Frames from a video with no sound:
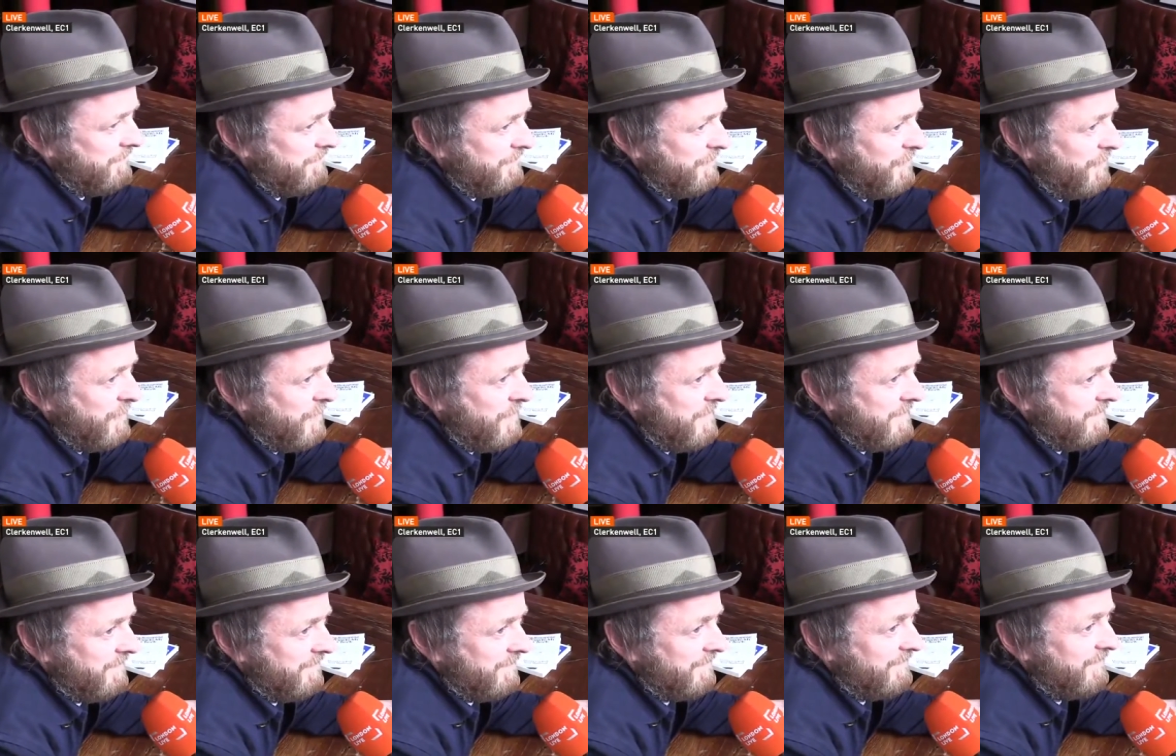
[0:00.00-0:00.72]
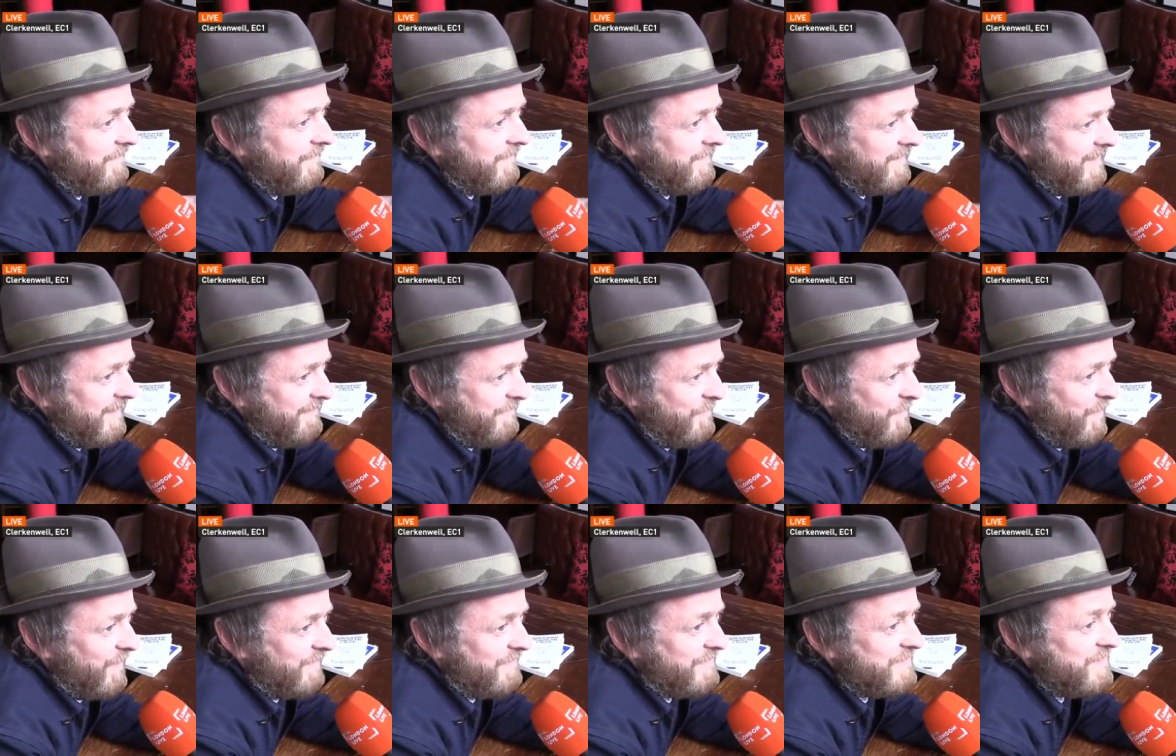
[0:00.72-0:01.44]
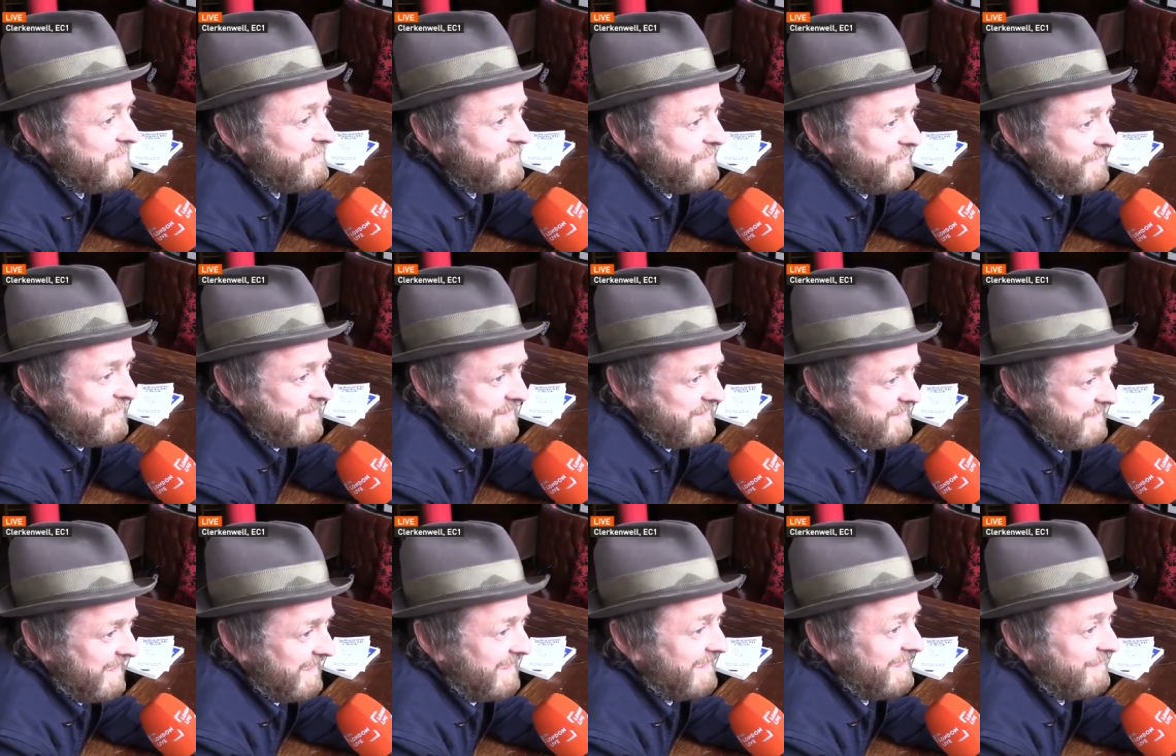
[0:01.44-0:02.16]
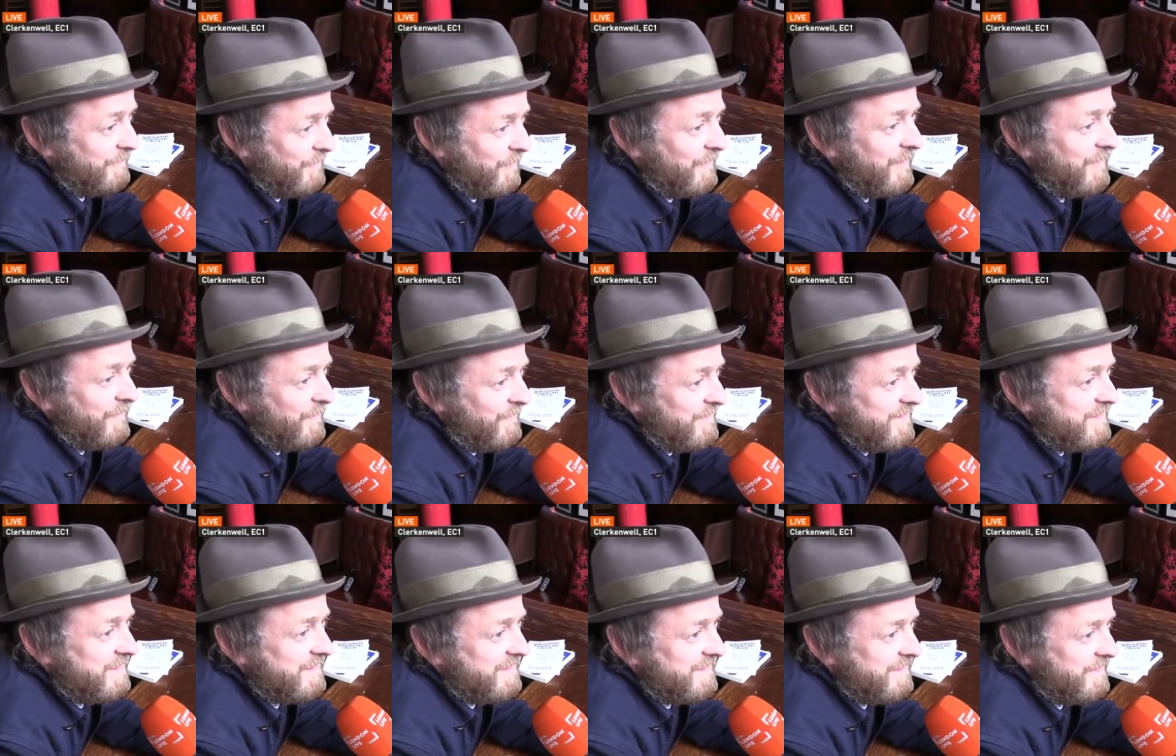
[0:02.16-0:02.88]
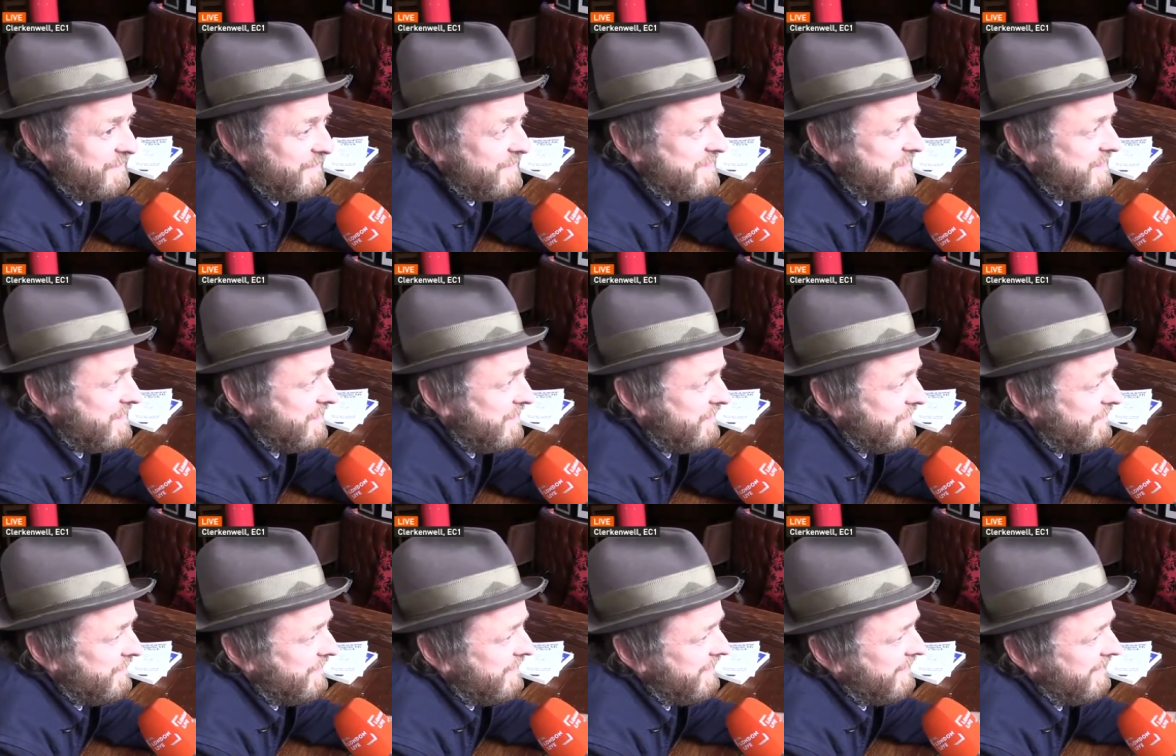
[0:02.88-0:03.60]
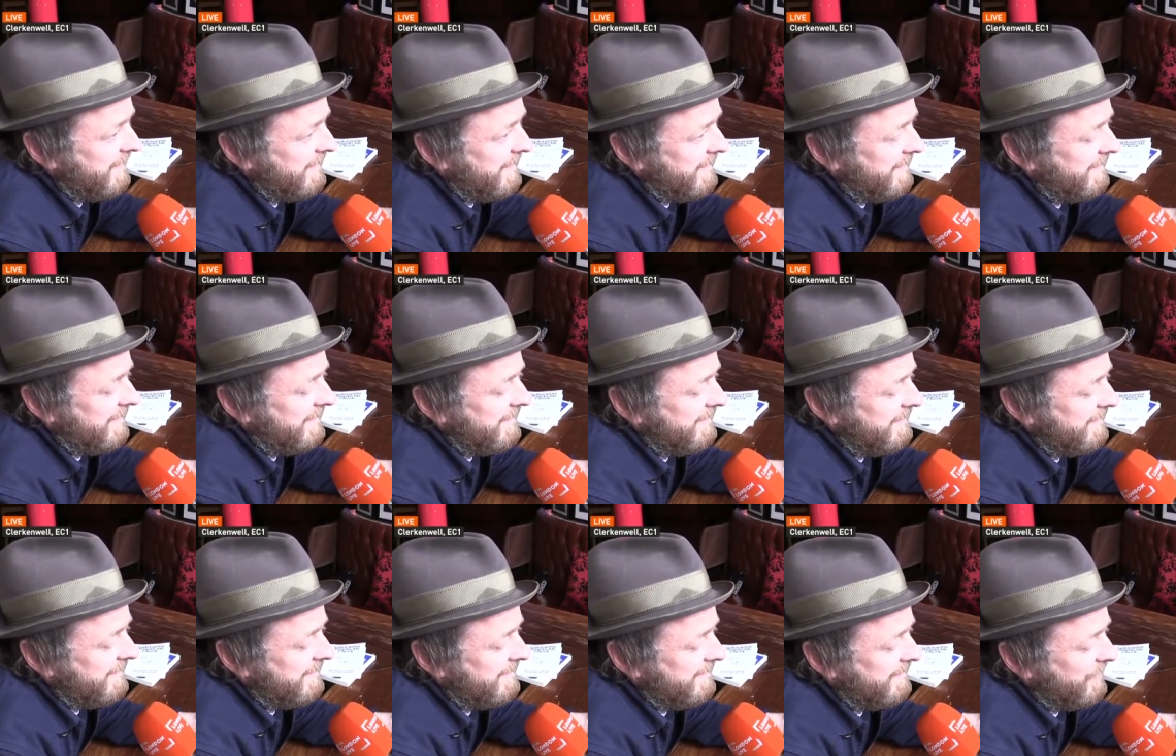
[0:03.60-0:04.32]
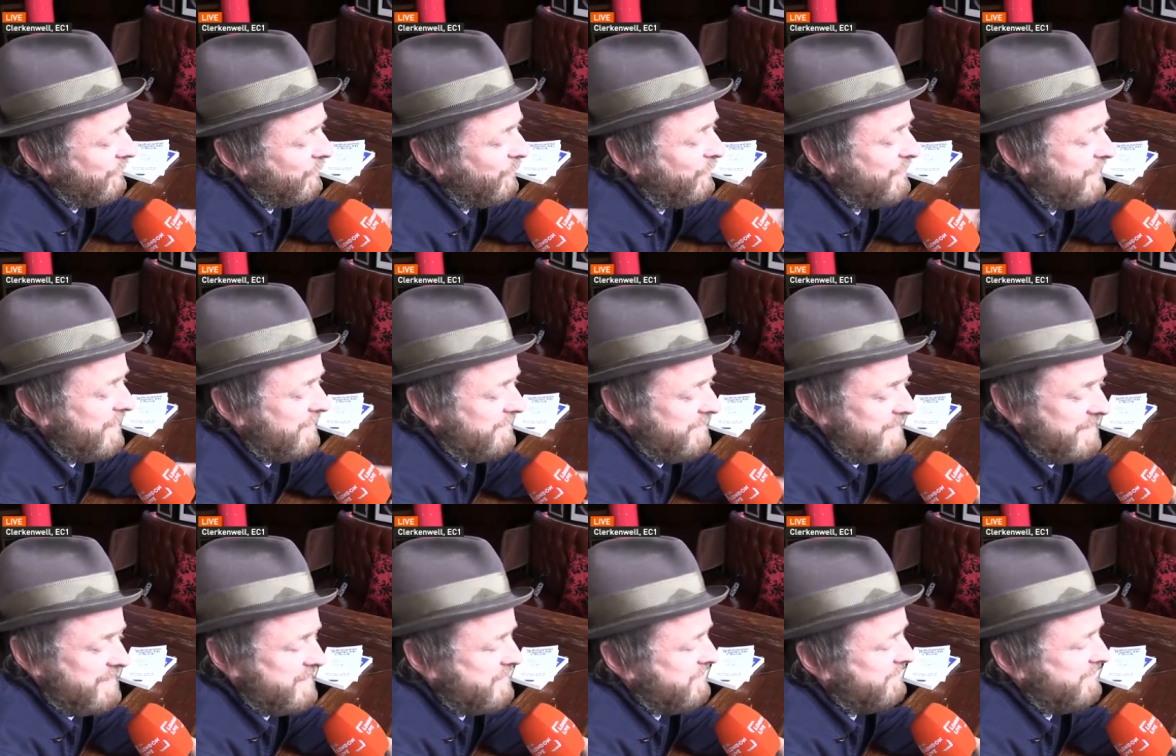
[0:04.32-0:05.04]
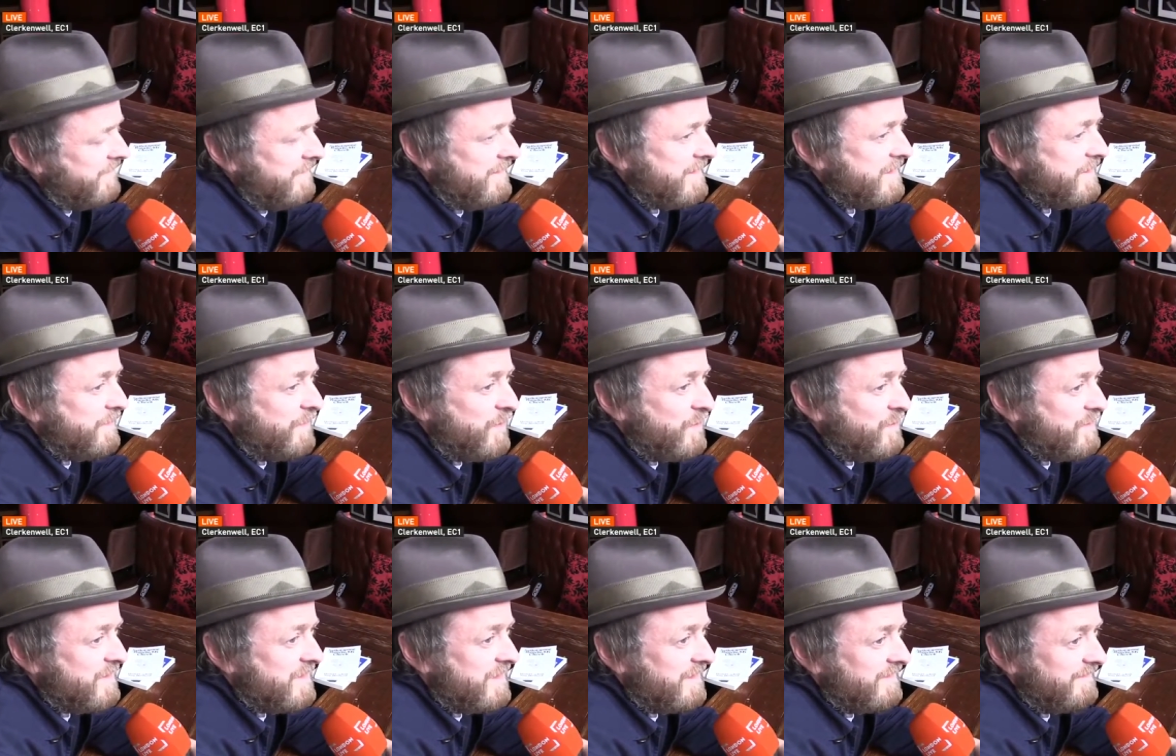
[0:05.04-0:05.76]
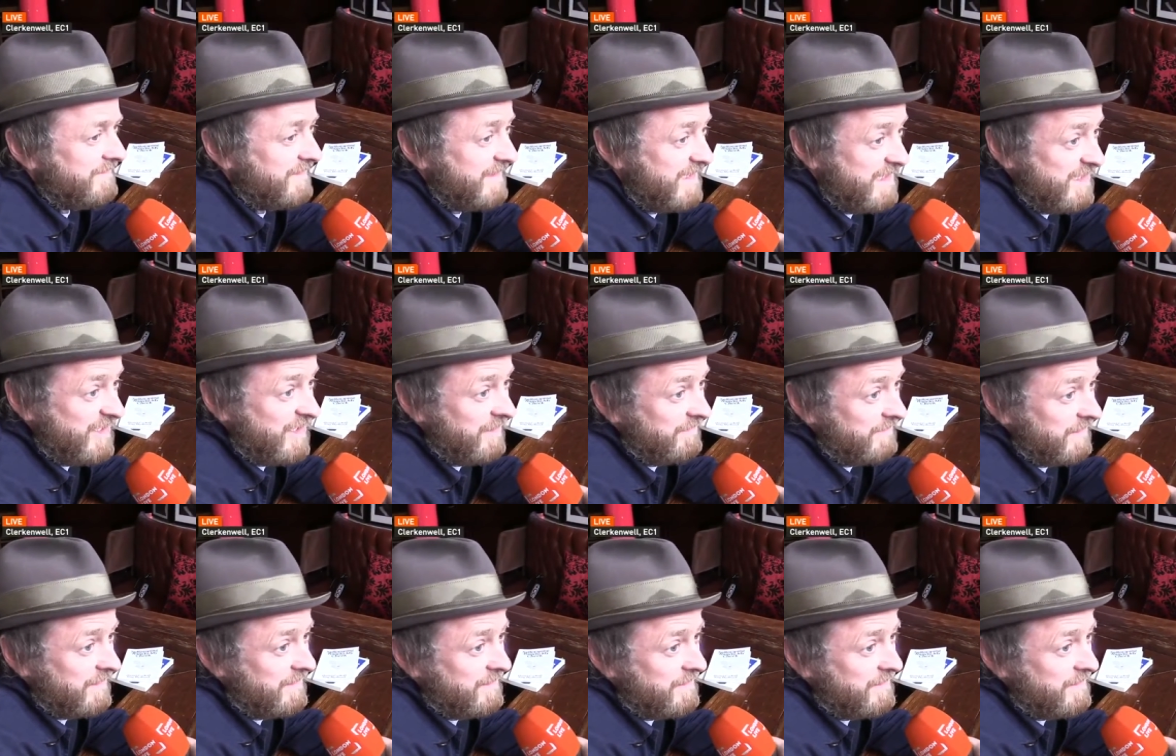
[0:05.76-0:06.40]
room for everyone to do exactly what they want to do. So all the events are very supportive of each other.